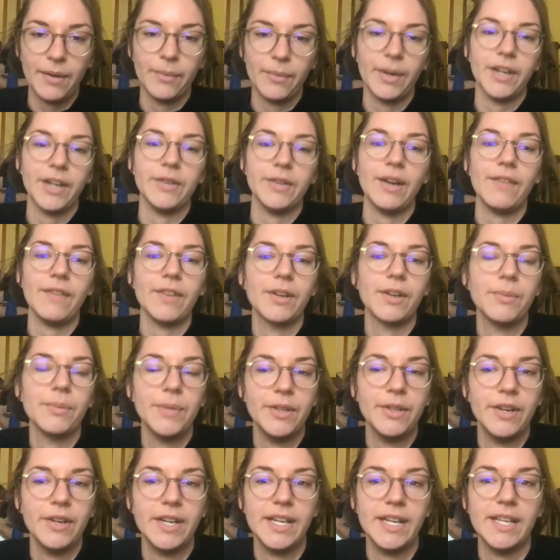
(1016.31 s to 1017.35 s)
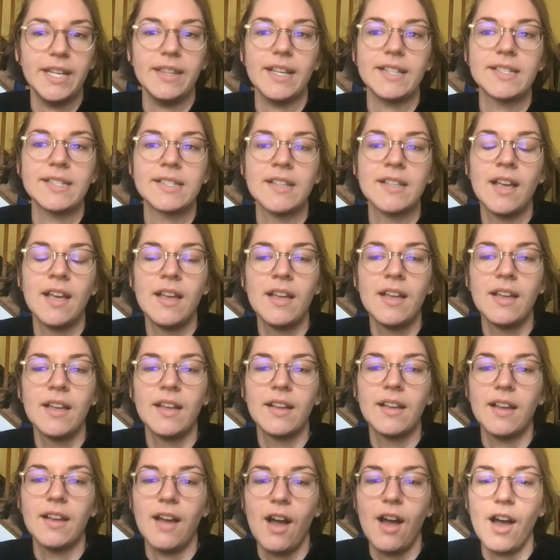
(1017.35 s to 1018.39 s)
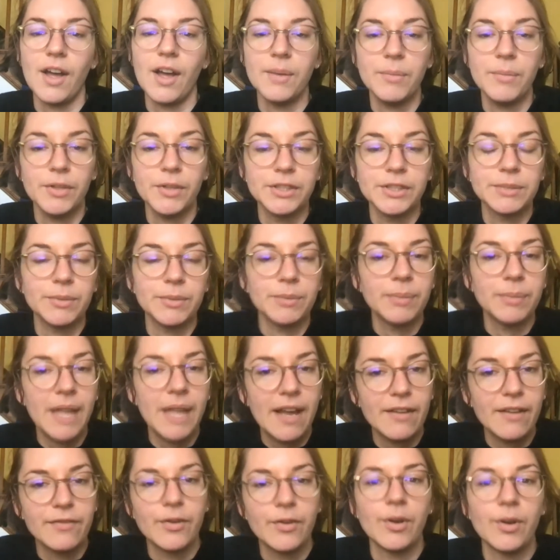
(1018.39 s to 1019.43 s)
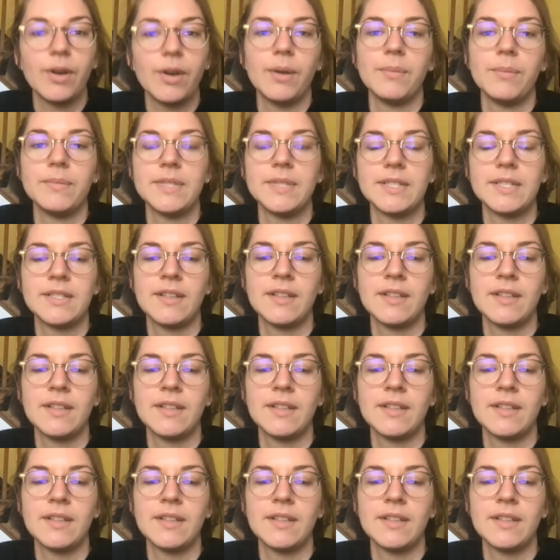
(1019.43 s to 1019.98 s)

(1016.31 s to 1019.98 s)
where you have a community that's on multiple platforms,